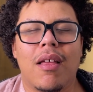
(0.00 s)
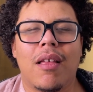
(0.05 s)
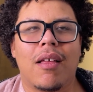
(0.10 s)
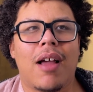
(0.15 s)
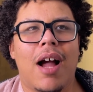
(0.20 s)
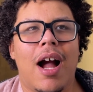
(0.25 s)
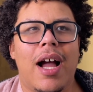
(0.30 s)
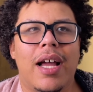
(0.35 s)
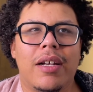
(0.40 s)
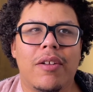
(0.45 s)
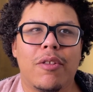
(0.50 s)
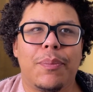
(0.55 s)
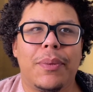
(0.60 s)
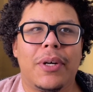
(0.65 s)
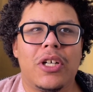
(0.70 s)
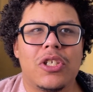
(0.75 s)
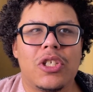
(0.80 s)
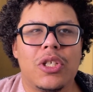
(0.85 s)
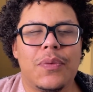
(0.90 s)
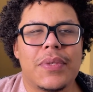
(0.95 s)
kind of the
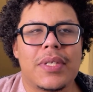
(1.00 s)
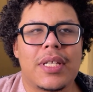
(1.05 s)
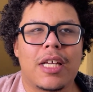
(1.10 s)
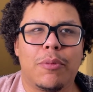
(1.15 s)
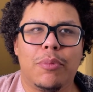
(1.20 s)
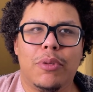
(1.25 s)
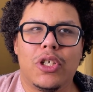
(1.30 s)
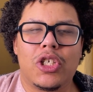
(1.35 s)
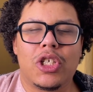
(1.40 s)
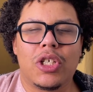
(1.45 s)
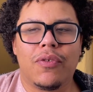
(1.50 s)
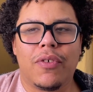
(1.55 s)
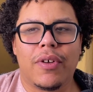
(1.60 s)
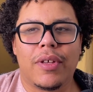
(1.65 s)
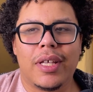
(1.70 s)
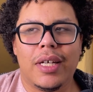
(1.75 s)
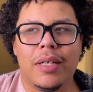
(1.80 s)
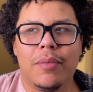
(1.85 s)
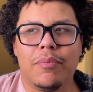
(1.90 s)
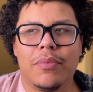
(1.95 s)
person was like pushing for
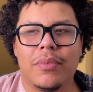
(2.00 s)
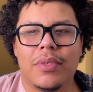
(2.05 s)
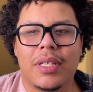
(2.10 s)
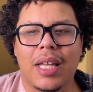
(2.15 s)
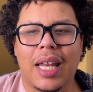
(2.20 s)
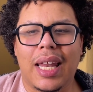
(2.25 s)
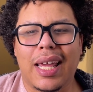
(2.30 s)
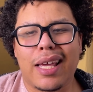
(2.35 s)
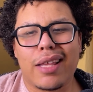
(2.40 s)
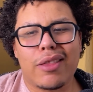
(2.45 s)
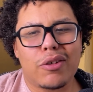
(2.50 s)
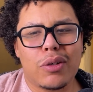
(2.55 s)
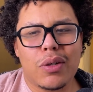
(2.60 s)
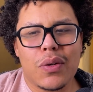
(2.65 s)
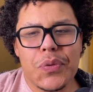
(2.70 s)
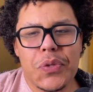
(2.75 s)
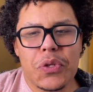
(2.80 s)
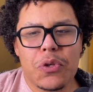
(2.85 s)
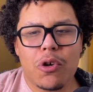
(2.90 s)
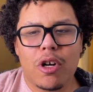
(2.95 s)
them to like get their
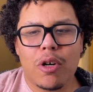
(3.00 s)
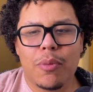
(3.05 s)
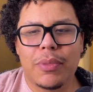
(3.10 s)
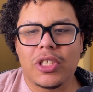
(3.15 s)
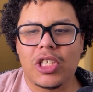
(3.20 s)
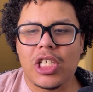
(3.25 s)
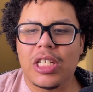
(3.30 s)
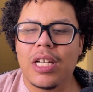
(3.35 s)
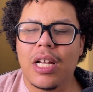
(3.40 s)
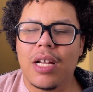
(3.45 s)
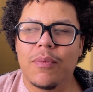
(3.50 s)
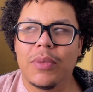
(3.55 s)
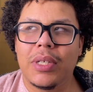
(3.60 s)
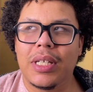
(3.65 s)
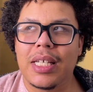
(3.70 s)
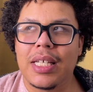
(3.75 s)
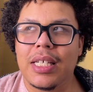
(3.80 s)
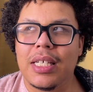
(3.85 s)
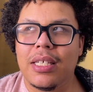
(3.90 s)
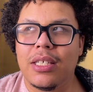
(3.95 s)
own store, but she's not
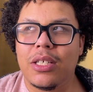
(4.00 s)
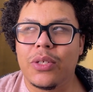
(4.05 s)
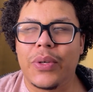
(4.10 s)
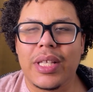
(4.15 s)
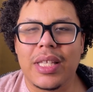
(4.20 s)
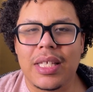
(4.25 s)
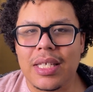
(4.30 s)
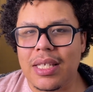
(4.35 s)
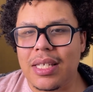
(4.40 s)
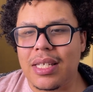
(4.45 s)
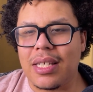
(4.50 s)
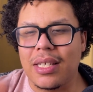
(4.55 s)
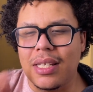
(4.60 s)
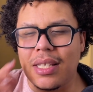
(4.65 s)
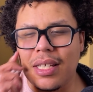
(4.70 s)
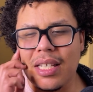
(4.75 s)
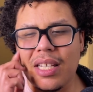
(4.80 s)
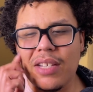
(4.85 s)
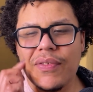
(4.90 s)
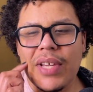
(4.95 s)
really doing this to
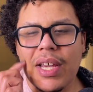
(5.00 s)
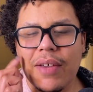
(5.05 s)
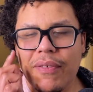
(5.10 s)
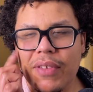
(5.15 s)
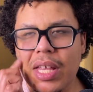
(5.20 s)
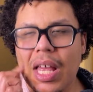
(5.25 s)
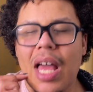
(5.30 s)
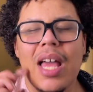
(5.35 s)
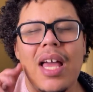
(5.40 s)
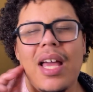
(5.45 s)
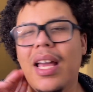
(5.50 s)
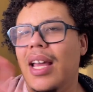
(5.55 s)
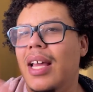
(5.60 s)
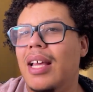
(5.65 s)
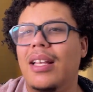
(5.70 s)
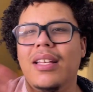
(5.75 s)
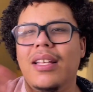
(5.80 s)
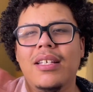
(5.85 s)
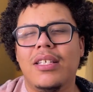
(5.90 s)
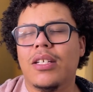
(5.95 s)
Evie.
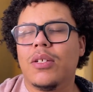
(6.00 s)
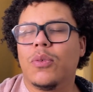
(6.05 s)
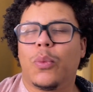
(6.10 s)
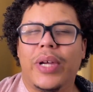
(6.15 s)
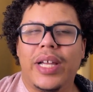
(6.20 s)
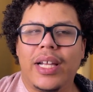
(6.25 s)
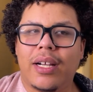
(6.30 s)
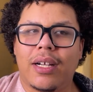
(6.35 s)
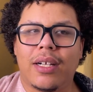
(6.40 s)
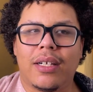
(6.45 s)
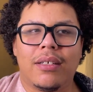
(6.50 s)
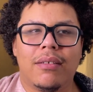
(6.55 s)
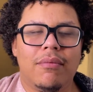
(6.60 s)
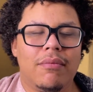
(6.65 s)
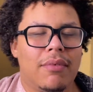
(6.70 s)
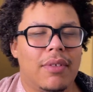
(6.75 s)
It's just weird.